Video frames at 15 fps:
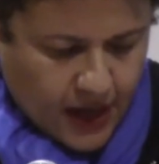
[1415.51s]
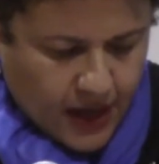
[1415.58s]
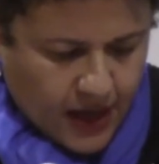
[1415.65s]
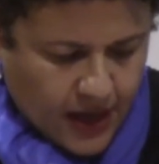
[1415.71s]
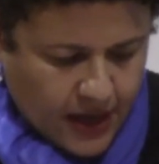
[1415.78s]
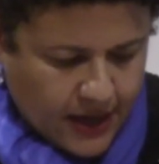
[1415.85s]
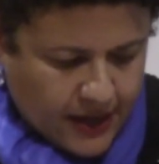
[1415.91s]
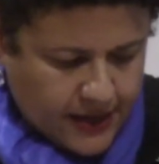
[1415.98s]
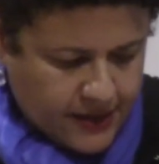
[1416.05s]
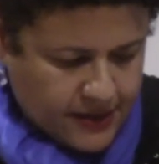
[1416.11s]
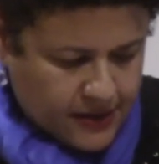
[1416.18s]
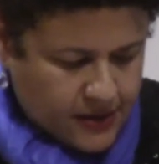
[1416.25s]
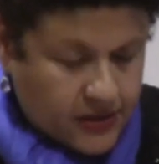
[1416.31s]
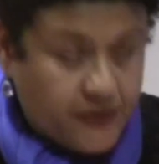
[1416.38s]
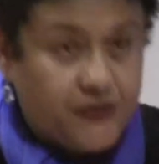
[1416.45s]
uh,
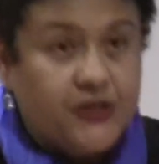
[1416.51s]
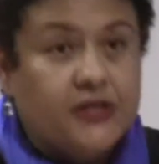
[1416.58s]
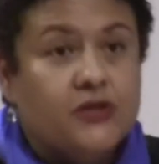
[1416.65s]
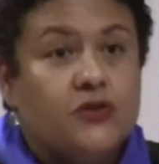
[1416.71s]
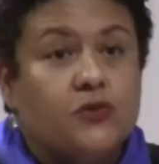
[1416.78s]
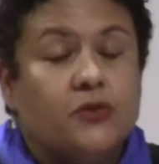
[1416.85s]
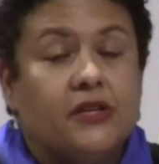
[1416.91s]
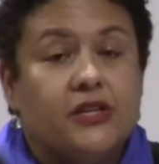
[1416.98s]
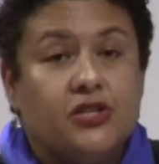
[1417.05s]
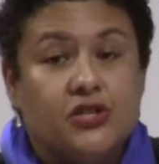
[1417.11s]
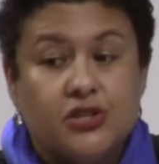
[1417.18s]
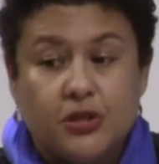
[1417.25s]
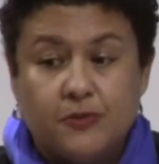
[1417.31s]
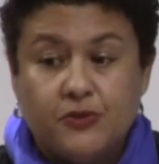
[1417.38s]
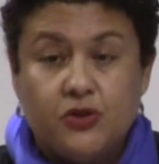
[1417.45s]
Clifton's
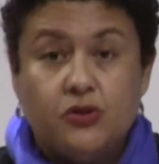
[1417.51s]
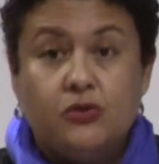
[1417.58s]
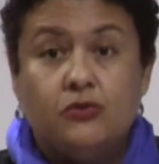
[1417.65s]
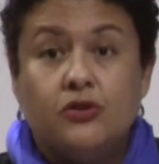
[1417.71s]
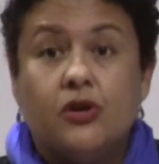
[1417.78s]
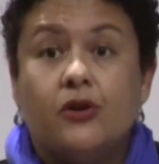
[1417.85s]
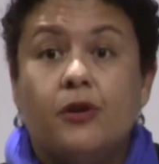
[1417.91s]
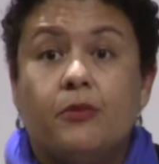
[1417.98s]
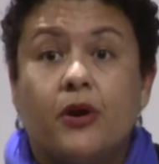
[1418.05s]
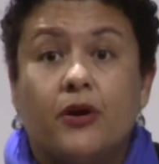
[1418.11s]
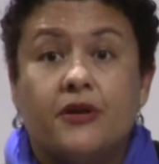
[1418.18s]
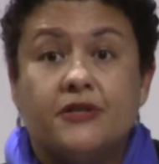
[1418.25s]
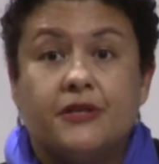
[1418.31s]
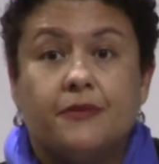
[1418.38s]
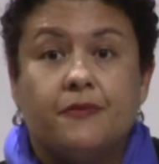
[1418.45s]
relationship to Toni
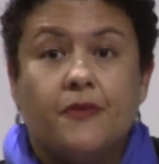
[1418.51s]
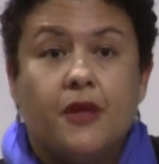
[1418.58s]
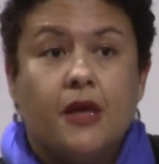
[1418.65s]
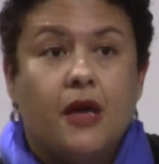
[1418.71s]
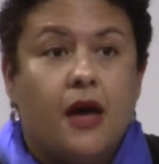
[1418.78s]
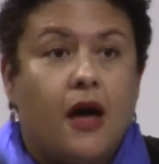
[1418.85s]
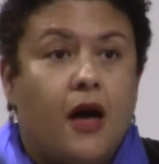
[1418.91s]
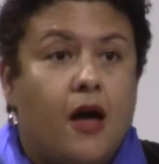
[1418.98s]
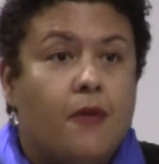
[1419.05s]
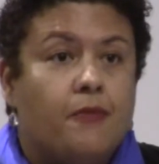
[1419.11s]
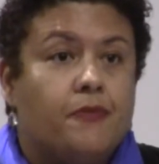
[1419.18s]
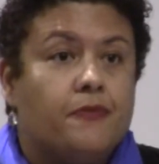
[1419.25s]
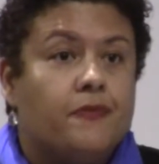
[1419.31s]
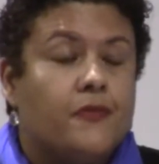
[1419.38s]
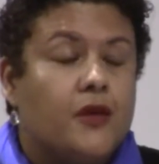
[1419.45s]
Morrison.
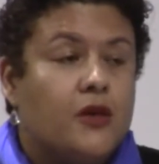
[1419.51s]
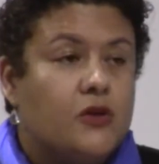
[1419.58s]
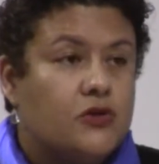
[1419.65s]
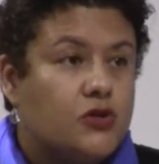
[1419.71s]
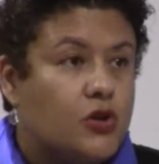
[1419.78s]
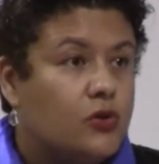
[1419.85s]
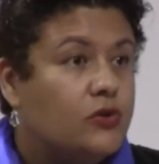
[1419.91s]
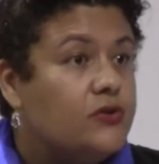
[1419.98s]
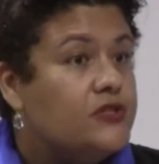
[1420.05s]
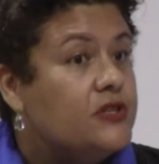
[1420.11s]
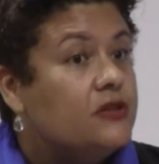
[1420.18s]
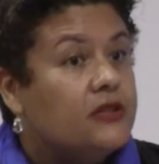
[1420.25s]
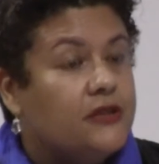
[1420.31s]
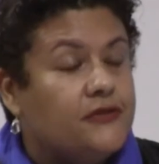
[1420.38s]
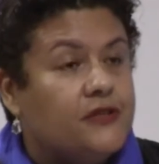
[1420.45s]
Um, so
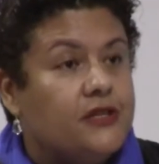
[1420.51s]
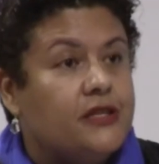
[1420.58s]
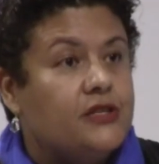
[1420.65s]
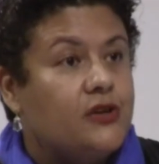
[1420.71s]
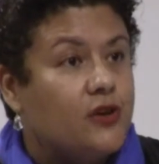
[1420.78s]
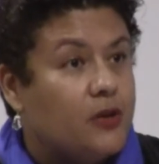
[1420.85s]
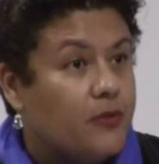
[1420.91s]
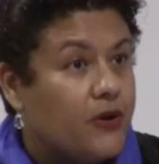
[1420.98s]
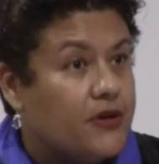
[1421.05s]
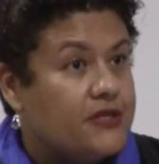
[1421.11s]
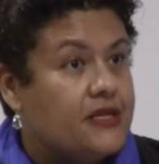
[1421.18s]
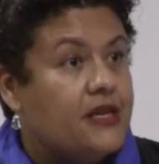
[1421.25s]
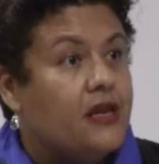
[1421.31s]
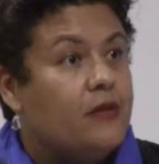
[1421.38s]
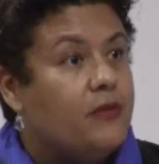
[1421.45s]
Lucille Clifton and Toni
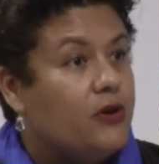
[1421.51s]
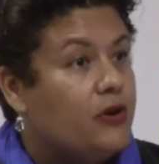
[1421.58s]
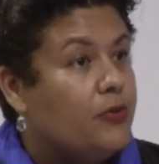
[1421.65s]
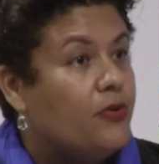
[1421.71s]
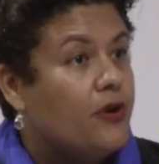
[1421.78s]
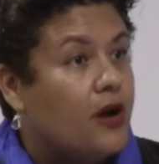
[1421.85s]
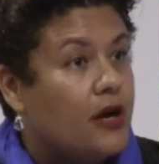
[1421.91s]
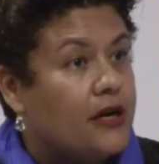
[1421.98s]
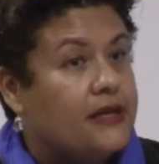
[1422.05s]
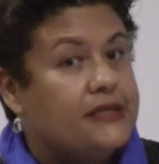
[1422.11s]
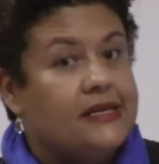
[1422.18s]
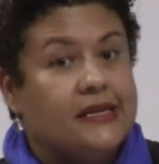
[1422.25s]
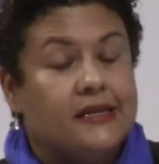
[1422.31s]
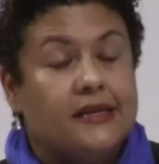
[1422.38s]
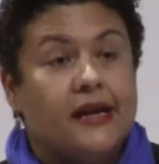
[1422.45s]
Morrison and Amiri Baraka
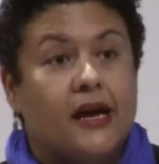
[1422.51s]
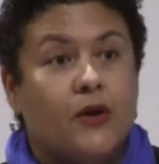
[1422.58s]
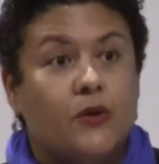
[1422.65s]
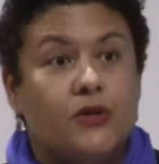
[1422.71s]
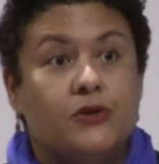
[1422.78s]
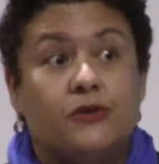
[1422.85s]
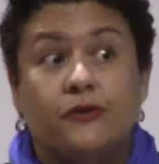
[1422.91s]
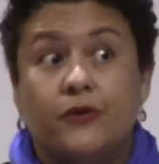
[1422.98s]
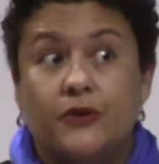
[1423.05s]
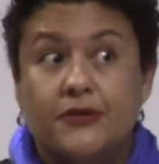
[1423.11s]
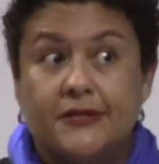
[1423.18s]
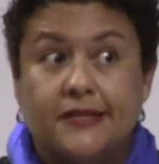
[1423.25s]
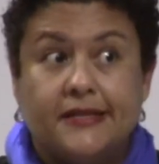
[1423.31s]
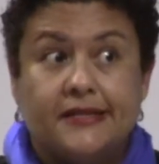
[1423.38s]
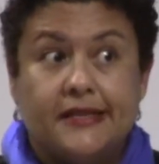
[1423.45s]
attended Howard
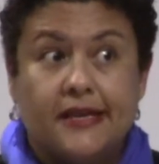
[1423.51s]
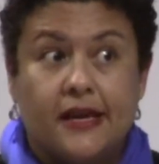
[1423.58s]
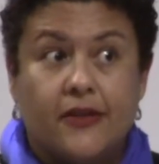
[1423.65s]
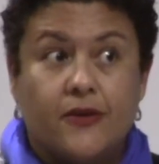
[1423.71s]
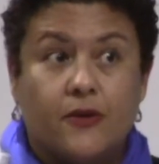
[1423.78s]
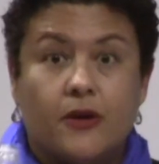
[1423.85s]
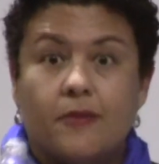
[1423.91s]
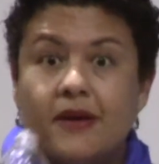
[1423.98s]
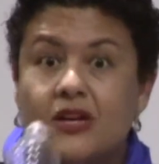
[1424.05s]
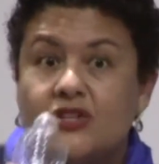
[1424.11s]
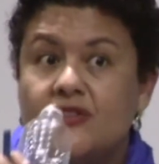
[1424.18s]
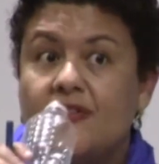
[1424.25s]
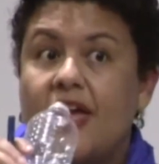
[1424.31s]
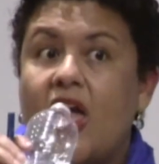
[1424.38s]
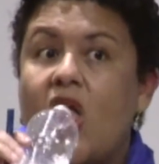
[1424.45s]
University together.
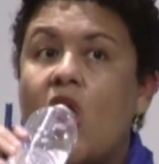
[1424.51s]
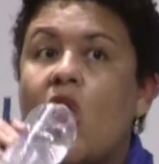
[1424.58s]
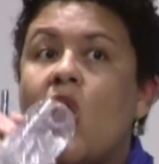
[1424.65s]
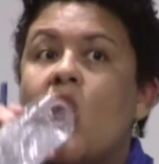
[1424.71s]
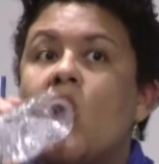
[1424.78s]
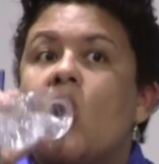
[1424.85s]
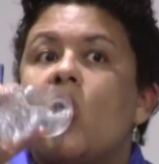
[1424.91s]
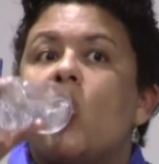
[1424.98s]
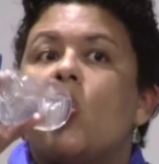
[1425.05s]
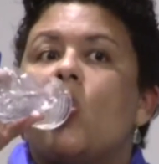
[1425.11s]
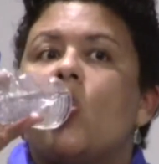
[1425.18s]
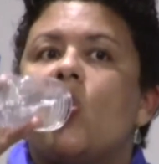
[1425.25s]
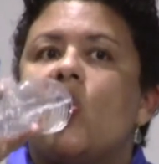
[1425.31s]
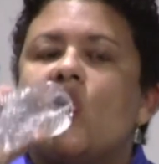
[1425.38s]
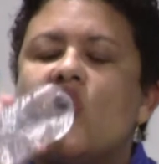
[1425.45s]
Imagine that.
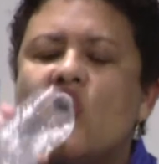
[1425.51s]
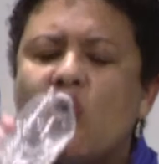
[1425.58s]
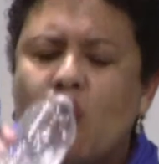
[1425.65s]
Mm.